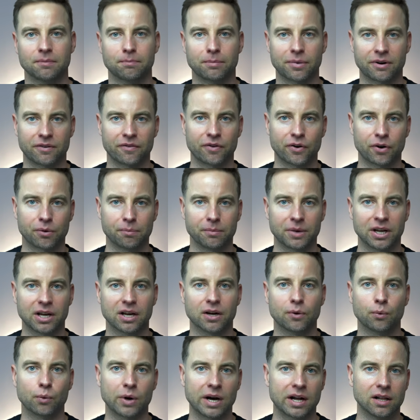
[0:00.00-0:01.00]

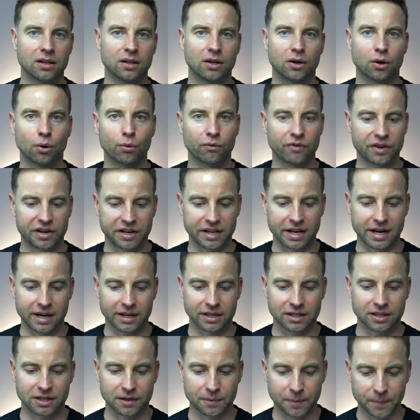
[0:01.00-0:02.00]
performing well
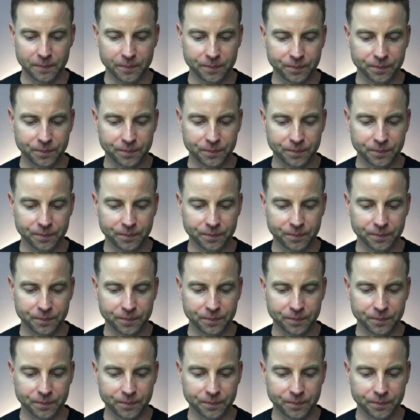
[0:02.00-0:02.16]
overnight.